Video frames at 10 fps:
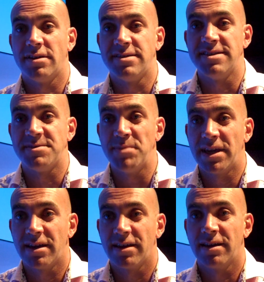
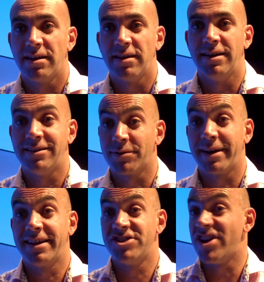Seesmic
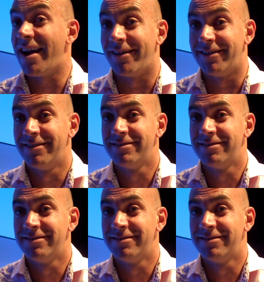integrating Chatter.